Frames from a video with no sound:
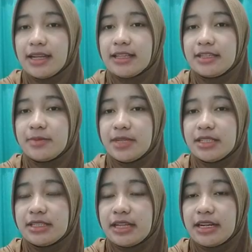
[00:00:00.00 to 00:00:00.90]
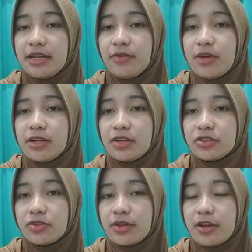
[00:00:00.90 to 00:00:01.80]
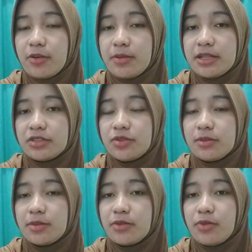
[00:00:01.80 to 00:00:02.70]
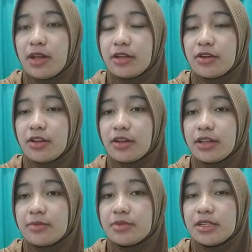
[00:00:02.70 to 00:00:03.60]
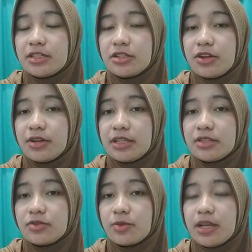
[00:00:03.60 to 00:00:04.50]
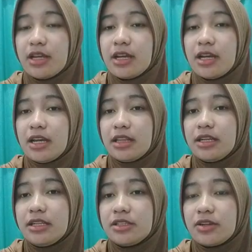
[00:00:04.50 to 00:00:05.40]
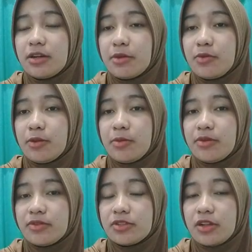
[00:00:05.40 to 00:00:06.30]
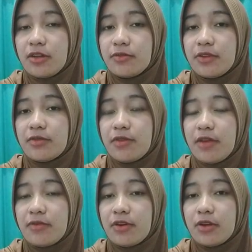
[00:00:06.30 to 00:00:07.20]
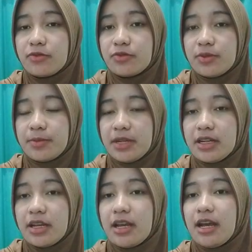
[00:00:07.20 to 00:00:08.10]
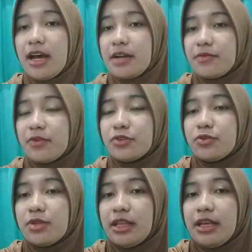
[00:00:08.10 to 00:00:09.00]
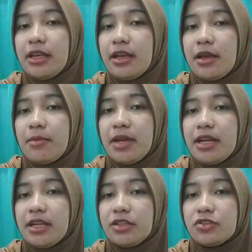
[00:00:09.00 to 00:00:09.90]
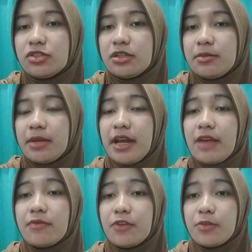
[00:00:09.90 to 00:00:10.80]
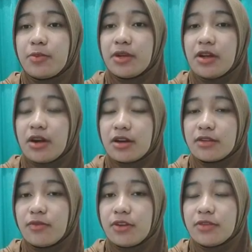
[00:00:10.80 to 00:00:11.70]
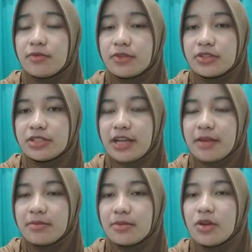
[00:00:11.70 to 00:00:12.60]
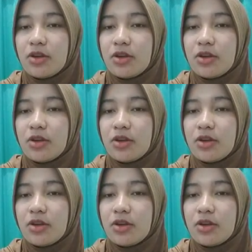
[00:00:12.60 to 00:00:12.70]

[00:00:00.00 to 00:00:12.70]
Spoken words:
This means that if one doctor recommends treatment while another claims it's not necessary, the disagreement will be resolved in favor of treatment. Unfortunately, many injured seamen have not been hurt for the first time.